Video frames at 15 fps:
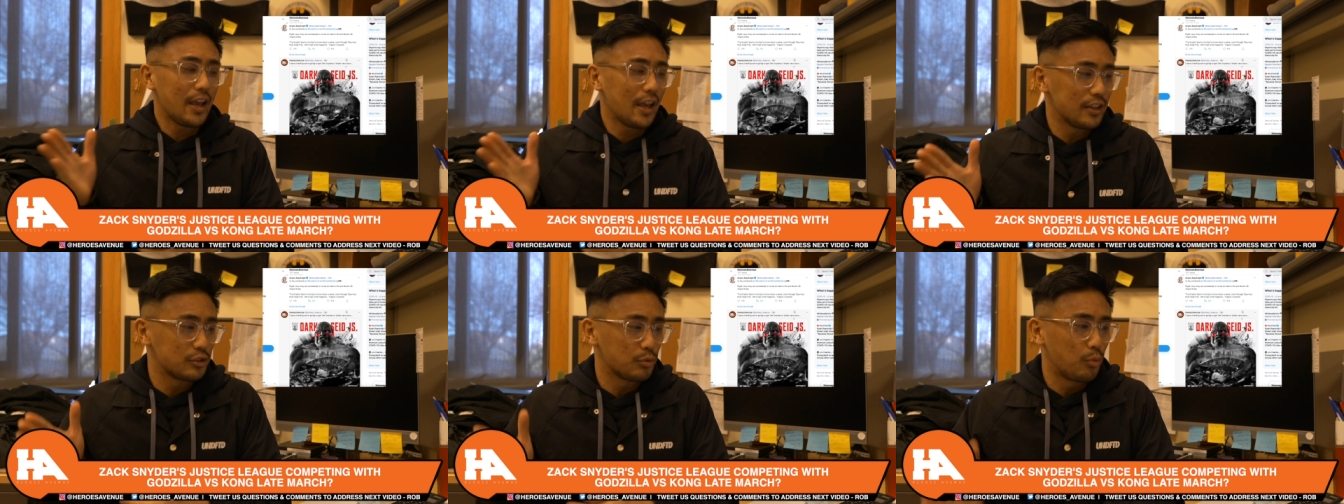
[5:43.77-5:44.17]

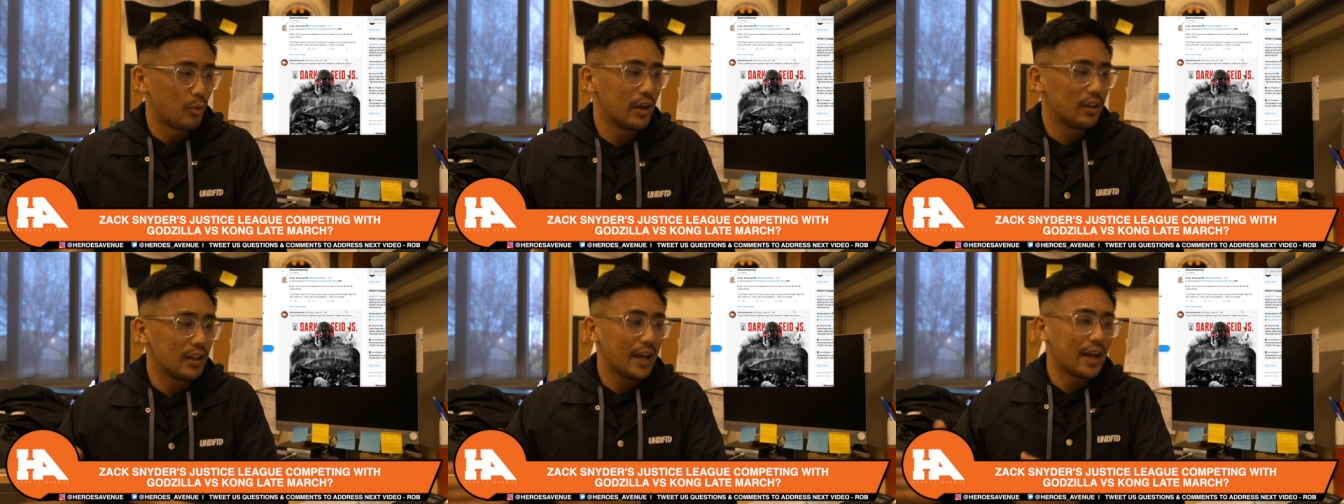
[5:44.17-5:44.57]
as
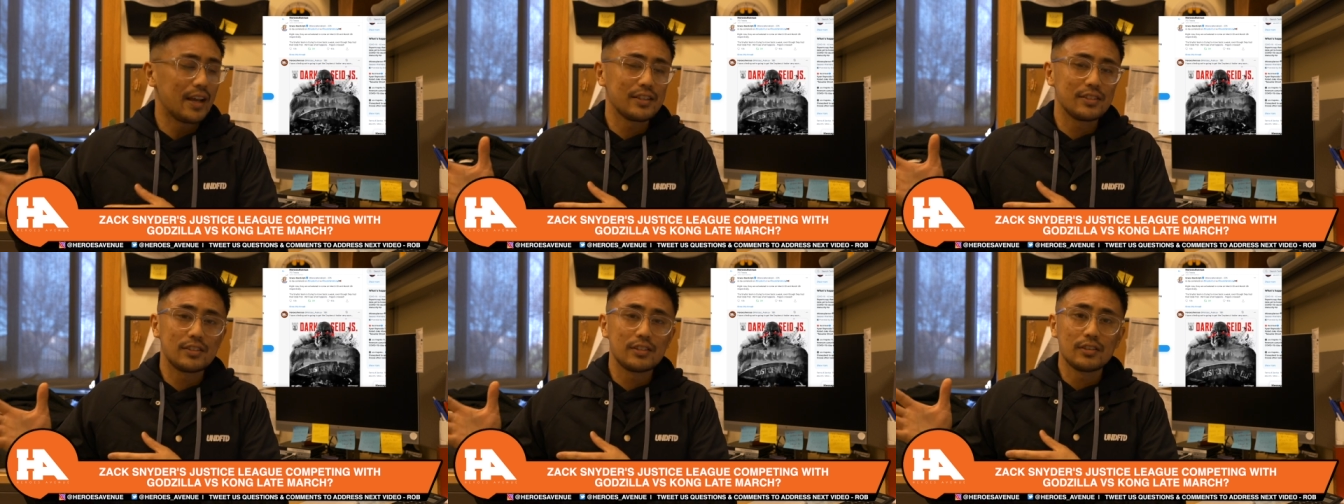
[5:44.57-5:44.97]
well
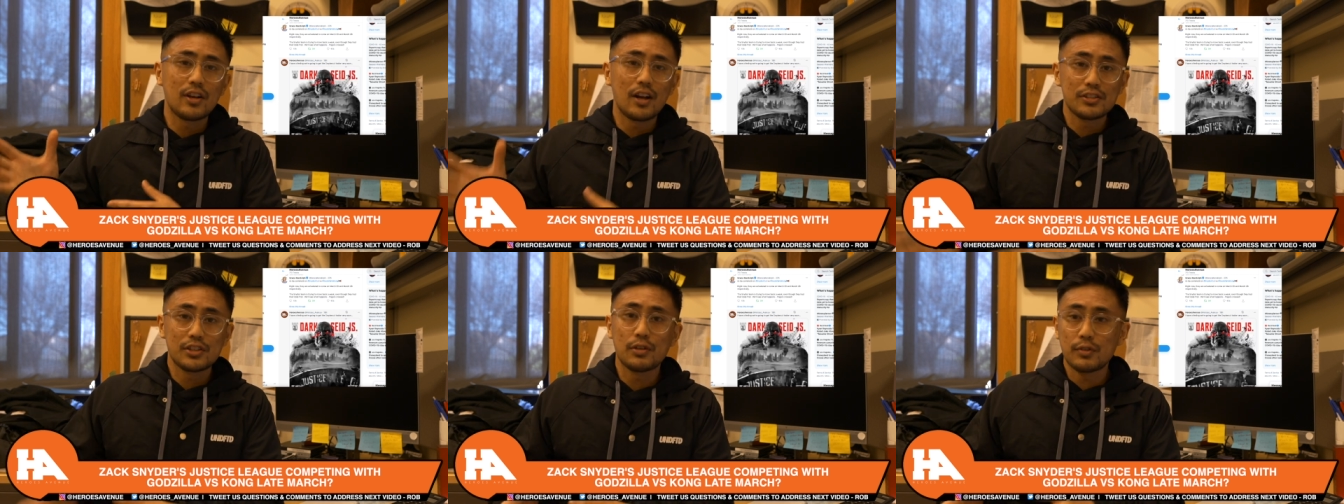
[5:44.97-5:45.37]
as
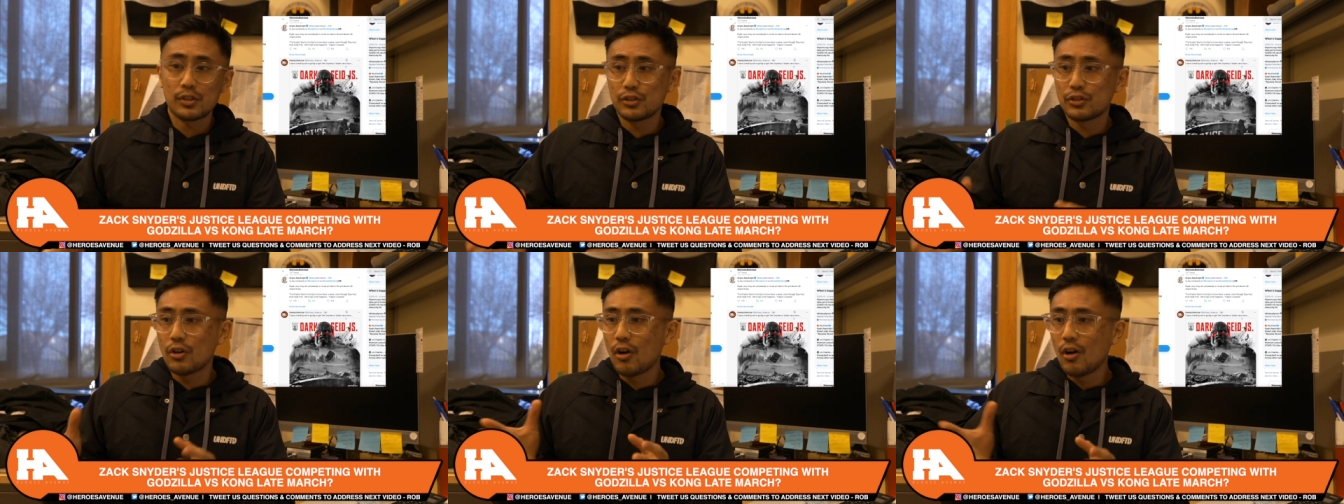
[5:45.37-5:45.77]
Godzilla
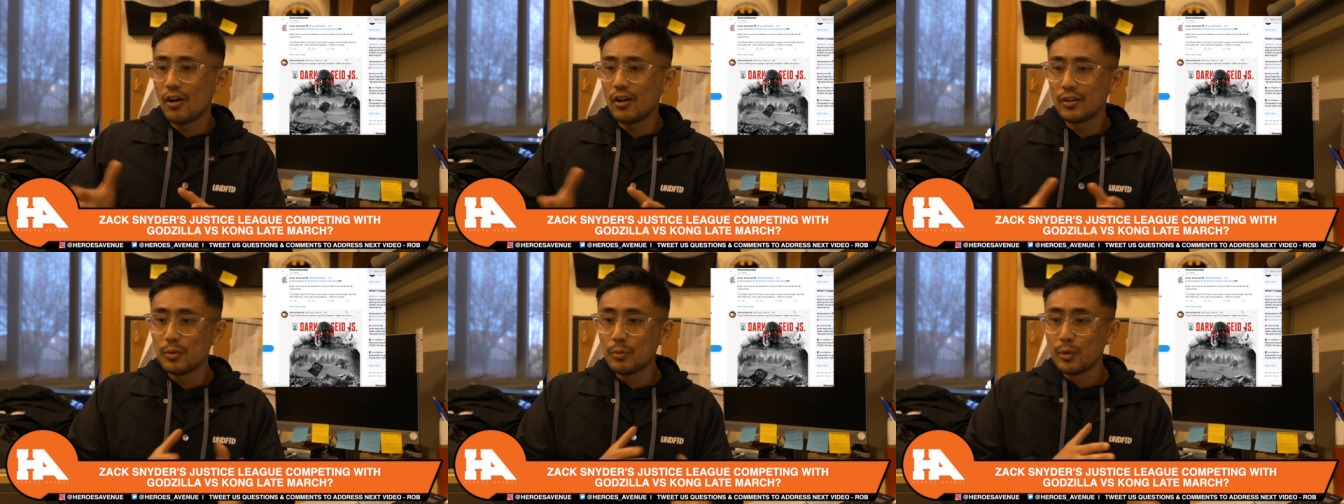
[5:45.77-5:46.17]
vs
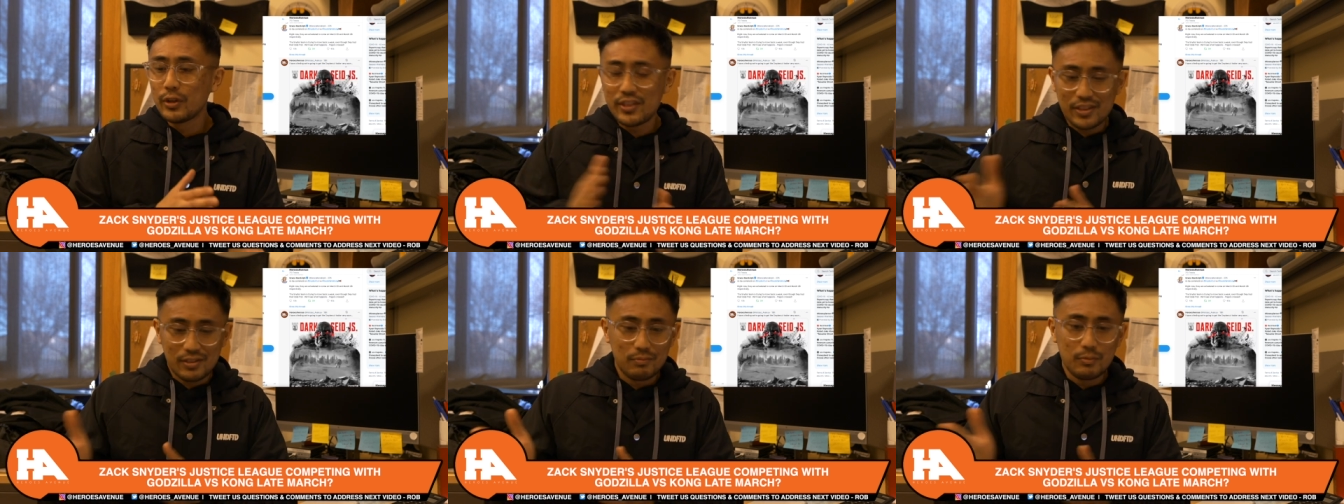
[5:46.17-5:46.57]
Kong with
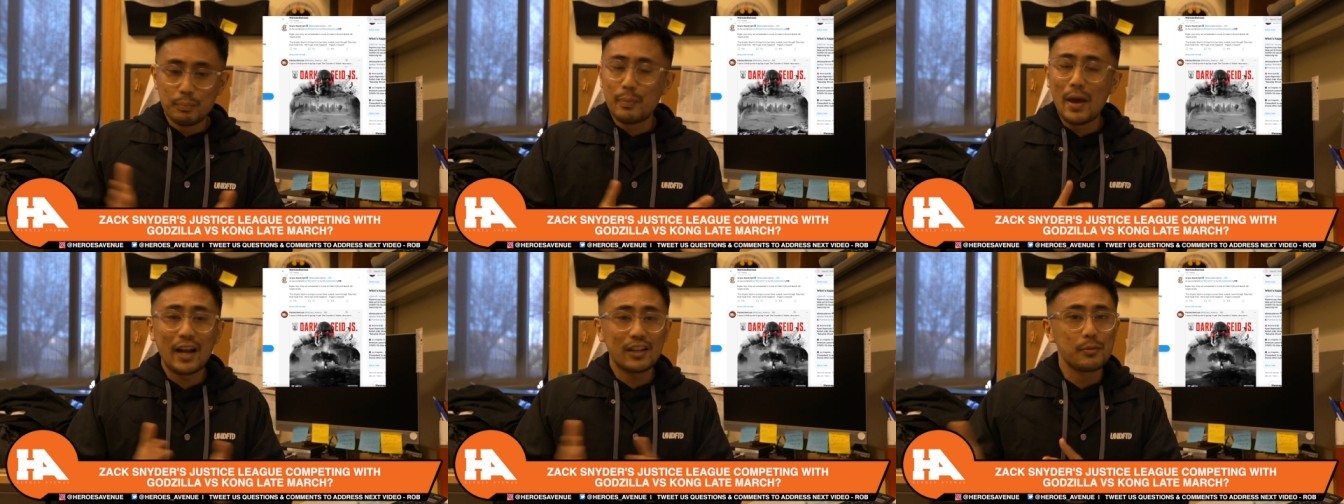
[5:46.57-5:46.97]

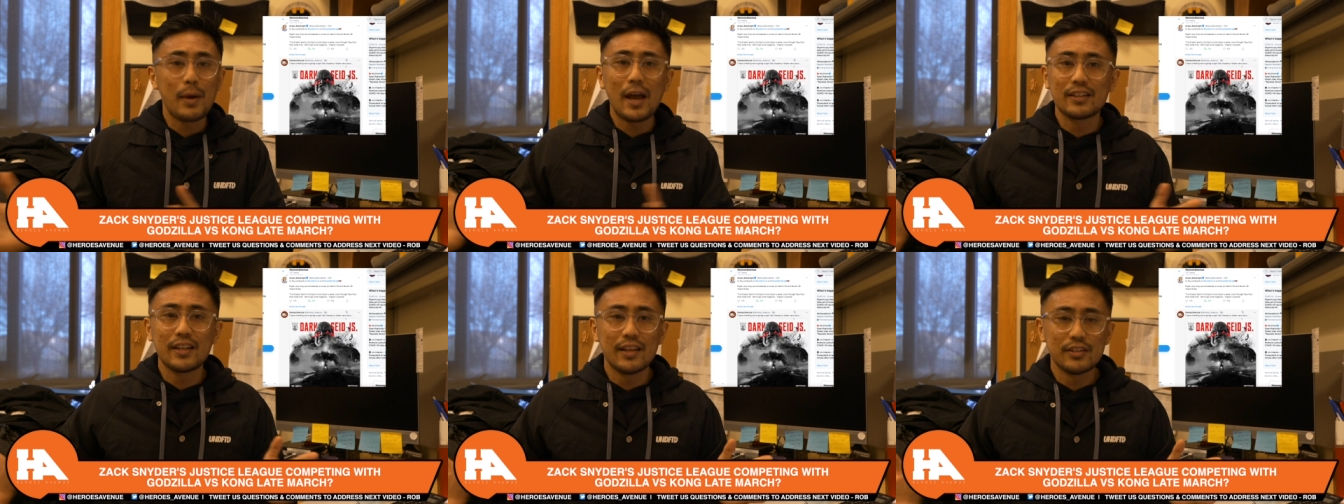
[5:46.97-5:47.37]

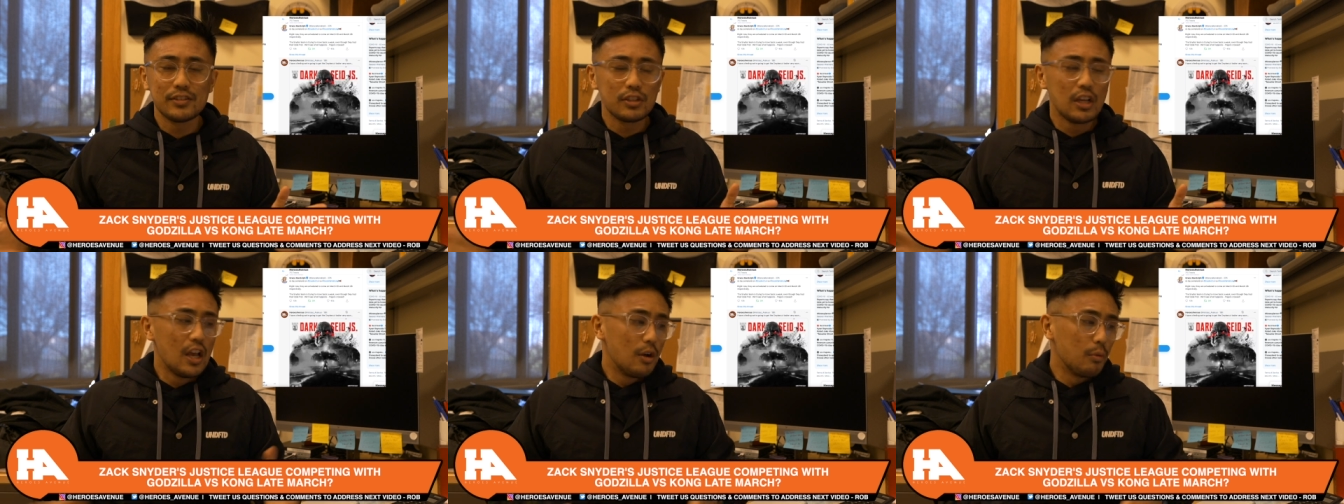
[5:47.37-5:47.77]
back-to-back days,